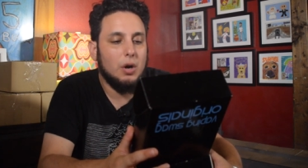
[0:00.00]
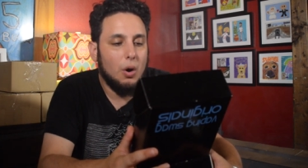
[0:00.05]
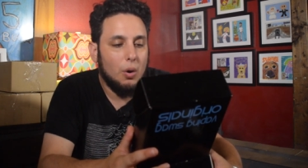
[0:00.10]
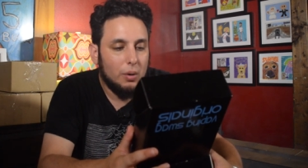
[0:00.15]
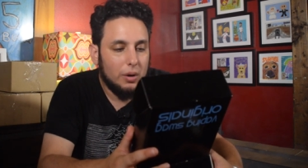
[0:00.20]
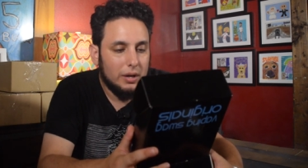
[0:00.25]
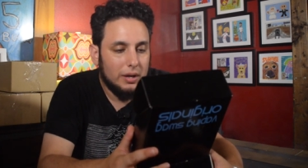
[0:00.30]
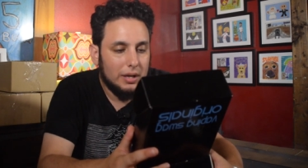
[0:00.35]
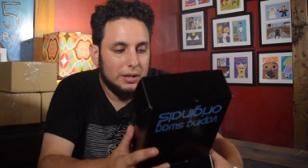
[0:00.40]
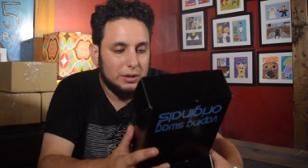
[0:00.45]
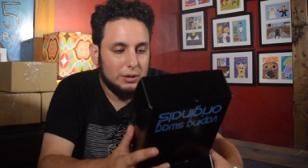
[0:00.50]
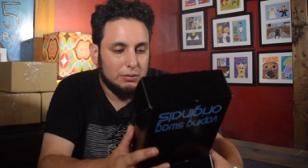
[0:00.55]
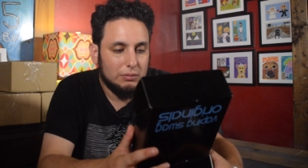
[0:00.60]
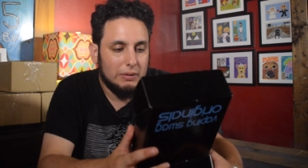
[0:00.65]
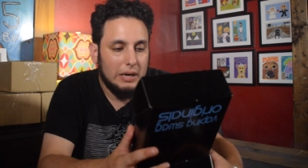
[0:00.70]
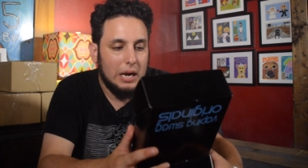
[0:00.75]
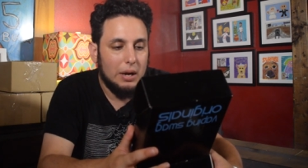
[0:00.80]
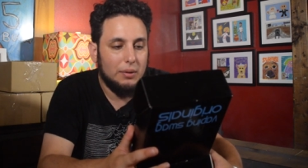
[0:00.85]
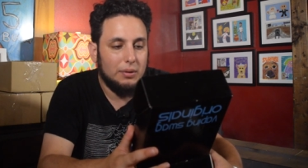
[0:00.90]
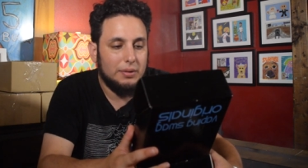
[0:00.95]
coconut to
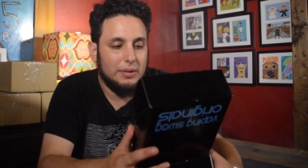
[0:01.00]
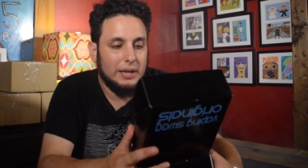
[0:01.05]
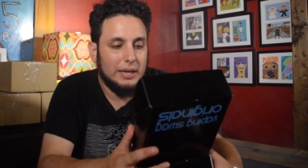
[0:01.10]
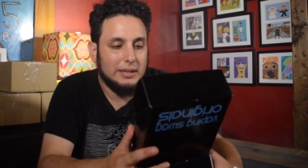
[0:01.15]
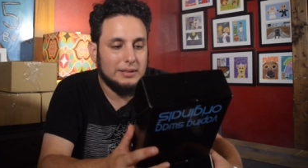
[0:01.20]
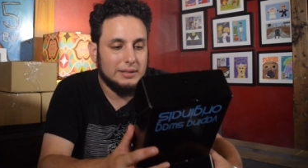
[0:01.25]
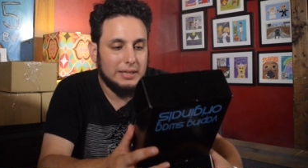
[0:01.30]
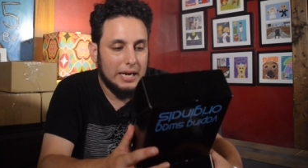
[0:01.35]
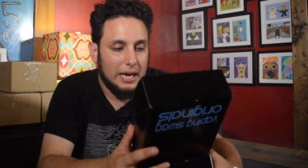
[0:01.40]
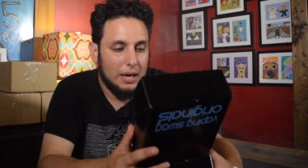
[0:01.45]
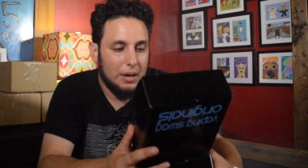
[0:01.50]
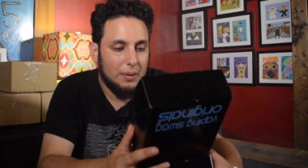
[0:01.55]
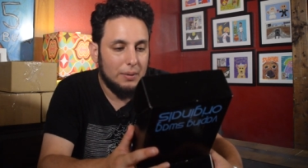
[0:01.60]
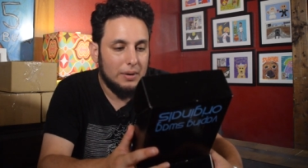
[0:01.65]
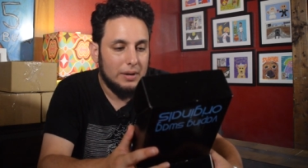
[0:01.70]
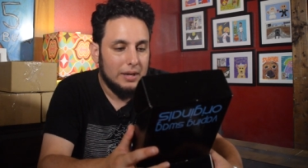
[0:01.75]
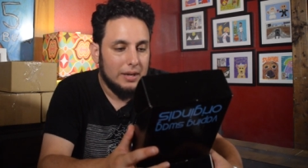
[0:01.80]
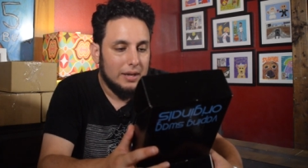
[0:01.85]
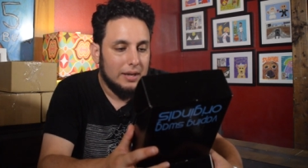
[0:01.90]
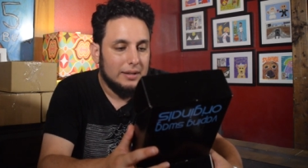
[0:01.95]
round things
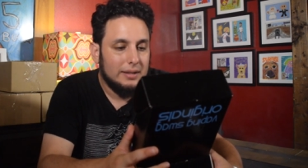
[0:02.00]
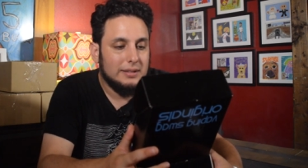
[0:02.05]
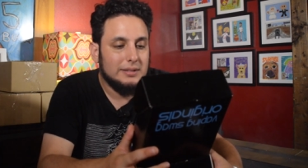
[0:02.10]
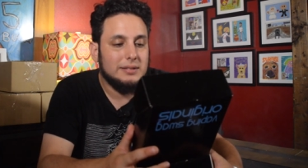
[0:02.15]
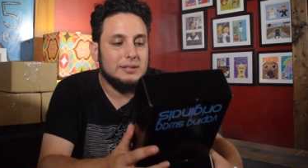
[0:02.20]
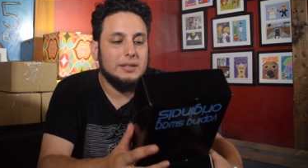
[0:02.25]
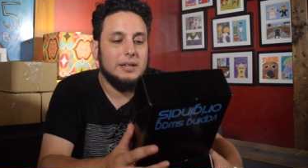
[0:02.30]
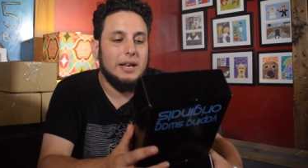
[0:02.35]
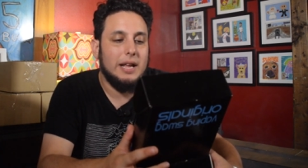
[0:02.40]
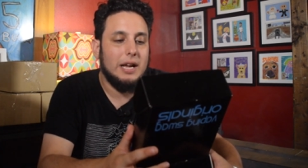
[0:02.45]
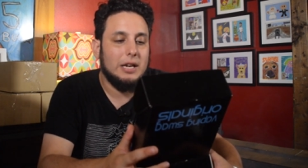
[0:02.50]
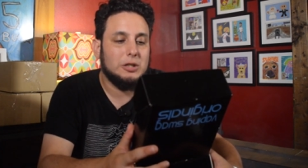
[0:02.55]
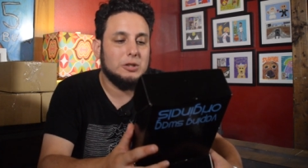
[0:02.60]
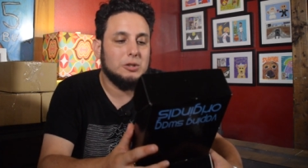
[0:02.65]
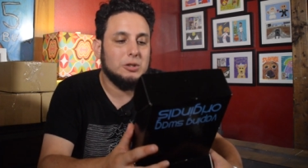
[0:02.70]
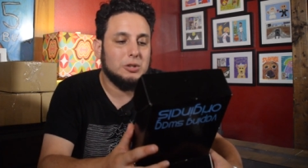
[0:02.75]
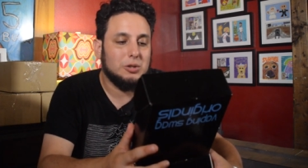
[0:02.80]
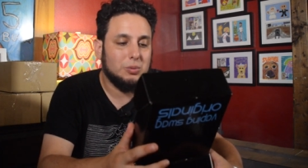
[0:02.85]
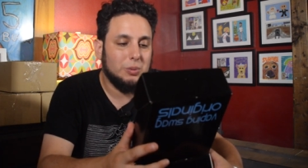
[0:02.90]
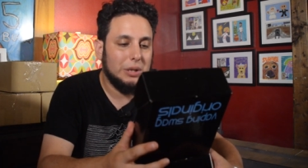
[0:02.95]
out. This is an
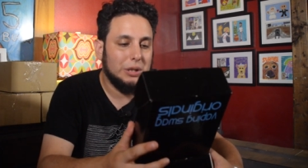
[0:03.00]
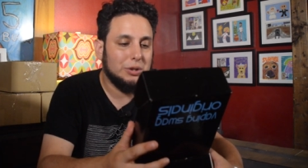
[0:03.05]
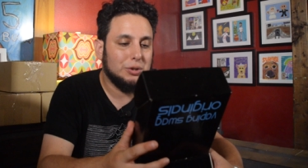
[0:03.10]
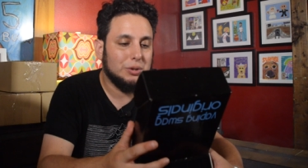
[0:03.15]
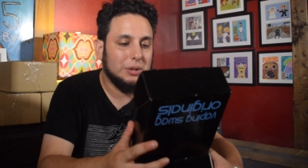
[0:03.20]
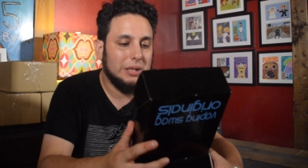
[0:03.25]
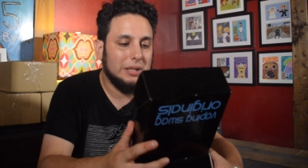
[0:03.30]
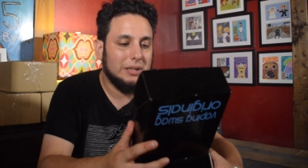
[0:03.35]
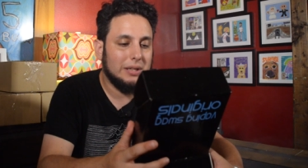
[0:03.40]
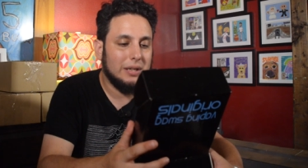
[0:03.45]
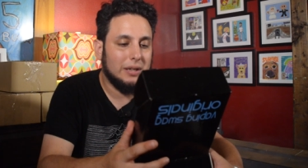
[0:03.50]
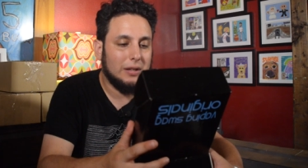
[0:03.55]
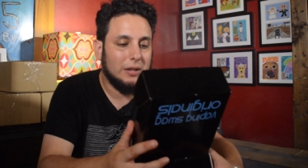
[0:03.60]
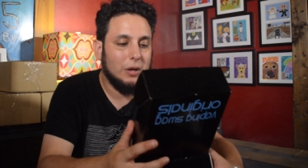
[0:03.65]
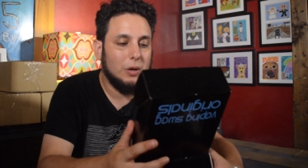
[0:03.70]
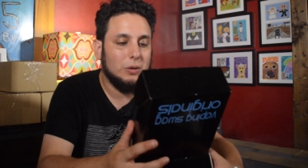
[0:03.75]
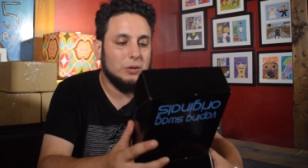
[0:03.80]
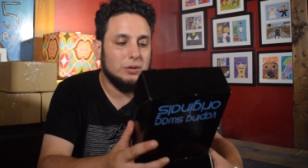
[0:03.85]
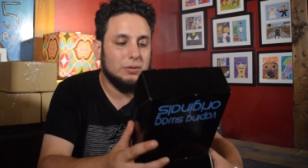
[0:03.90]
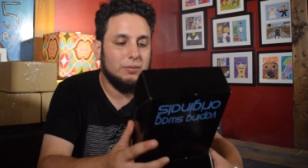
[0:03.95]
extra sweet treat that
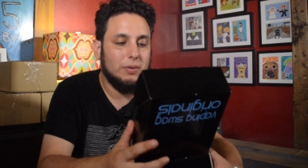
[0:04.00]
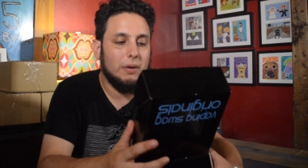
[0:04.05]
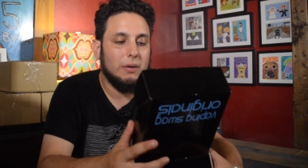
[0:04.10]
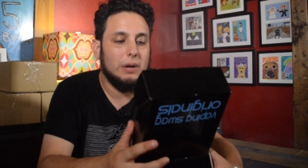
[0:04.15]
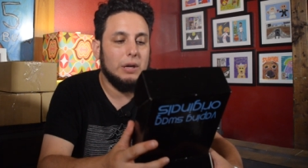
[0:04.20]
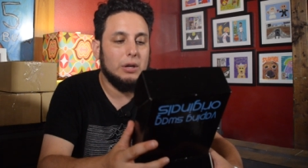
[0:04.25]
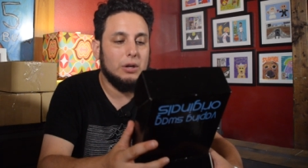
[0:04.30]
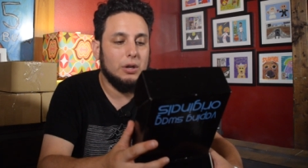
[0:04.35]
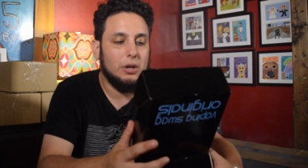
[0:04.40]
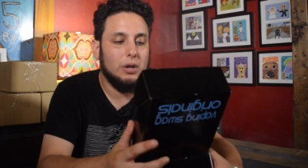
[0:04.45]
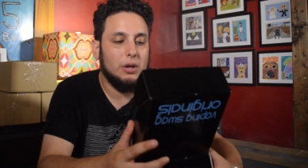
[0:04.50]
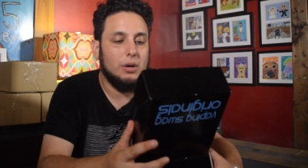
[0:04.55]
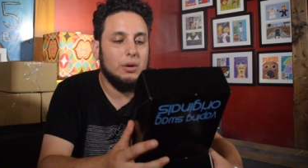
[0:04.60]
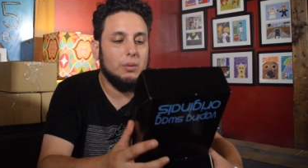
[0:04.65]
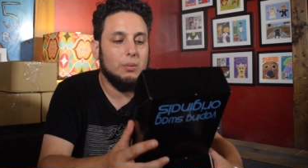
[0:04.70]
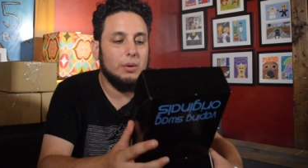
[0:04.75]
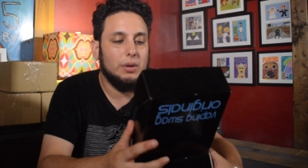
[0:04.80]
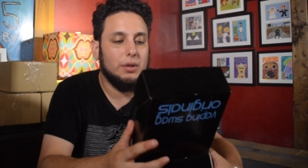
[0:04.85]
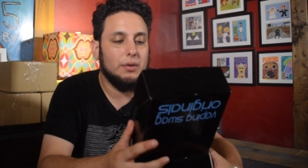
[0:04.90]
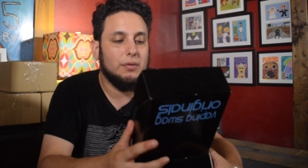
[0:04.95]
goes very
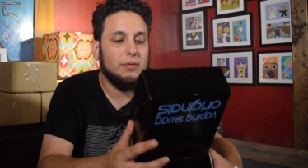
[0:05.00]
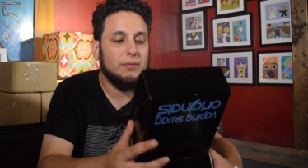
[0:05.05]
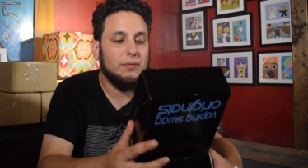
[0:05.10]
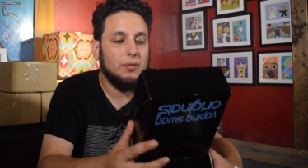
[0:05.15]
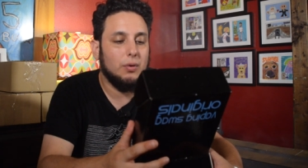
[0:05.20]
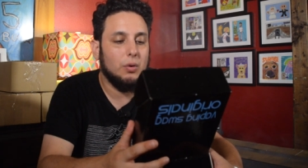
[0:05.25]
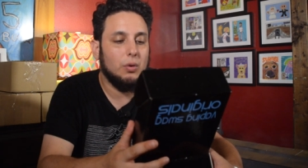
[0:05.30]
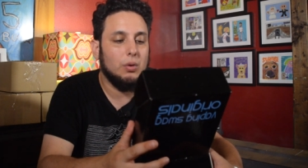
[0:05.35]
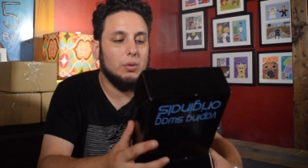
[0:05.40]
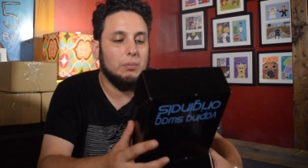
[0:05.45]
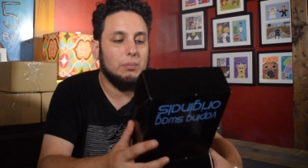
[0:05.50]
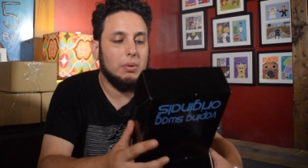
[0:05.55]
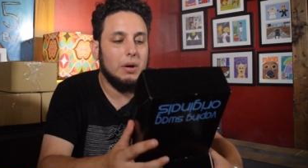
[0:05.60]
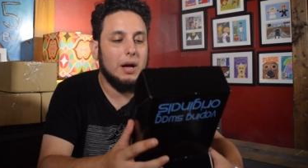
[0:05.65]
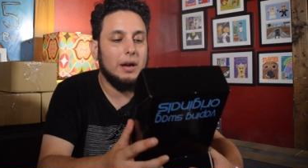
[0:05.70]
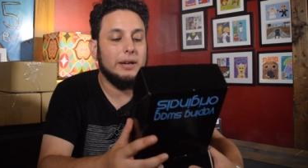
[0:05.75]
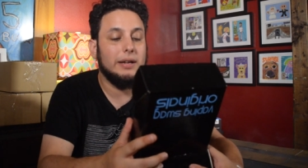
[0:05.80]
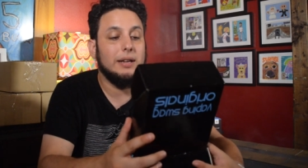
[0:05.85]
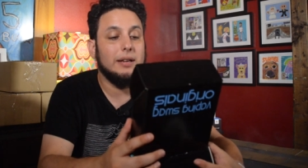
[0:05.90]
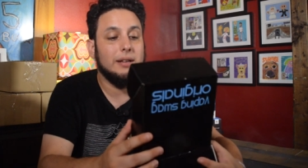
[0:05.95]
good with a
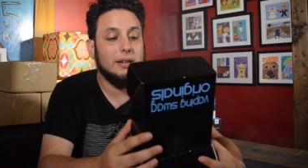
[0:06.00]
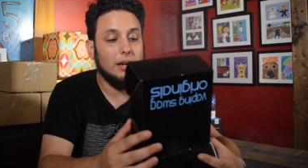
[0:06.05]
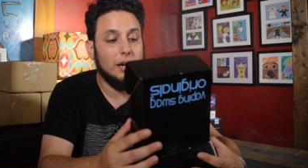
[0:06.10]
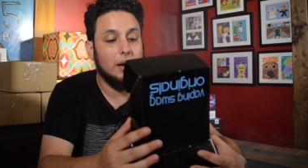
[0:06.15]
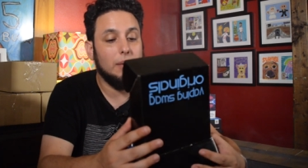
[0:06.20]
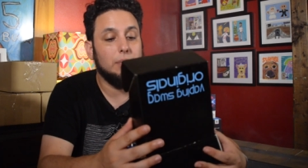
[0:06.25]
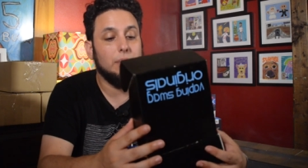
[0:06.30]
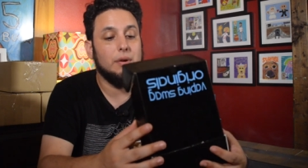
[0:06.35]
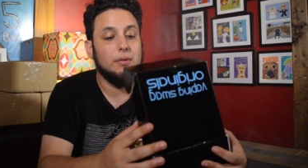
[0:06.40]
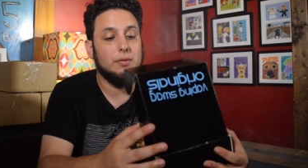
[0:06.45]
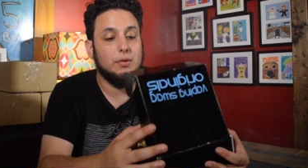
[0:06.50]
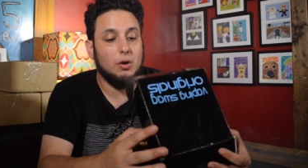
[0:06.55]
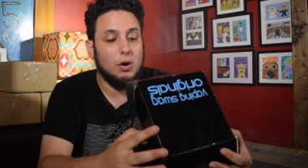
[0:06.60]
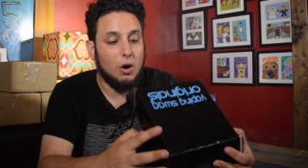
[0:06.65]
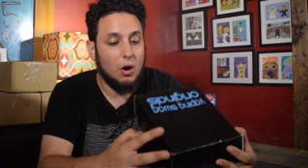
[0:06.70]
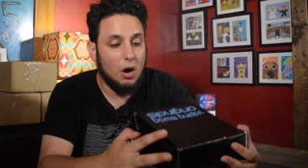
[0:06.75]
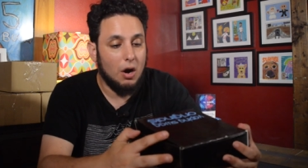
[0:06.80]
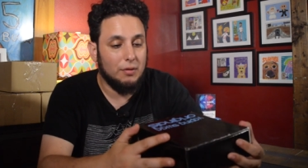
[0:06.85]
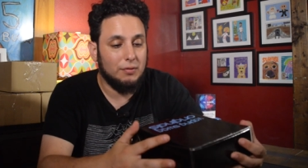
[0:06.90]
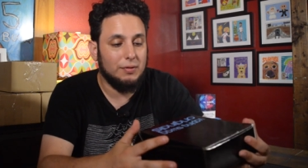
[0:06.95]
full-bodied cup of
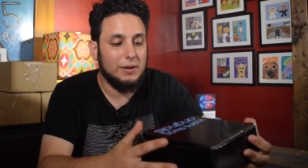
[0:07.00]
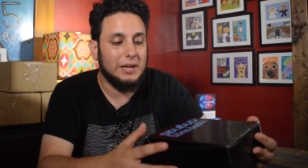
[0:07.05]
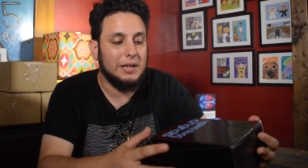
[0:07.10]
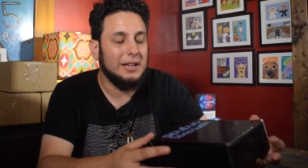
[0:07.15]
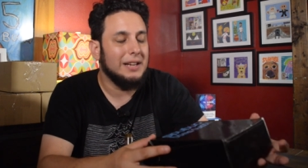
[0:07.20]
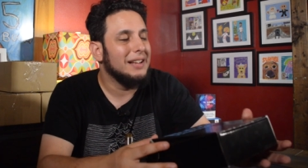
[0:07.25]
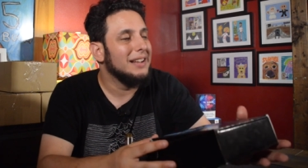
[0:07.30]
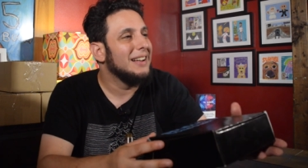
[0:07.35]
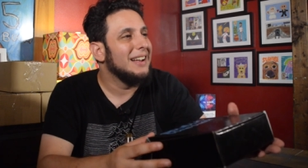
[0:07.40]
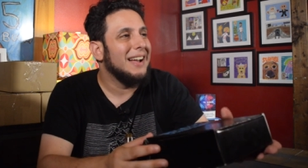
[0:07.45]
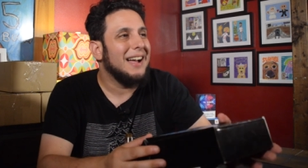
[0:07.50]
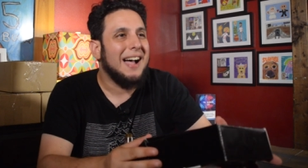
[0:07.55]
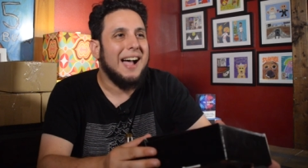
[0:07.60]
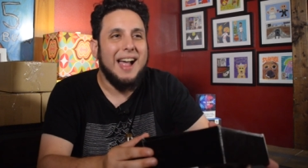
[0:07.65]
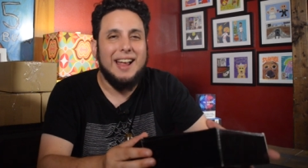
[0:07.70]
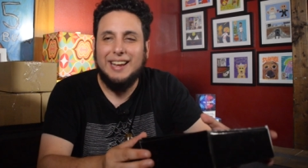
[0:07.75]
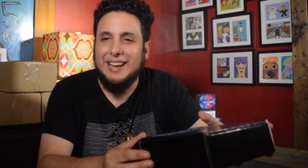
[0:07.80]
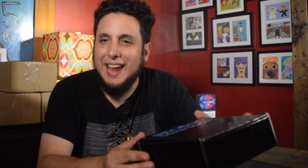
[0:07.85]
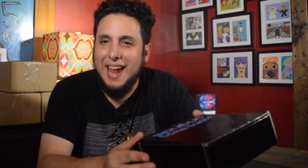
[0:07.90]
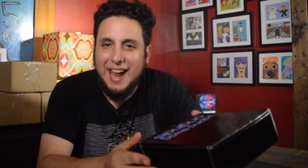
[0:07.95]
coffee.
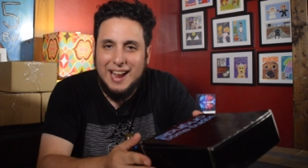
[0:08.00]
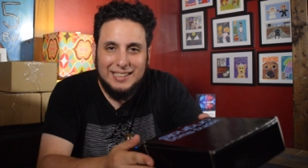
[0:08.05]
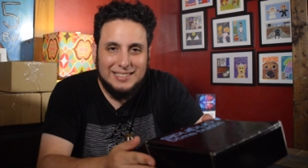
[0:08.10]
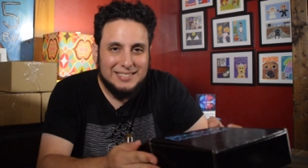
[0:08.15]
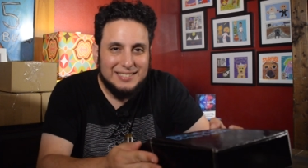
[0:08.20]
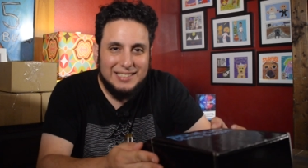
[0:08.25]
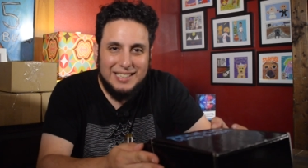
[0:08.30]
I can't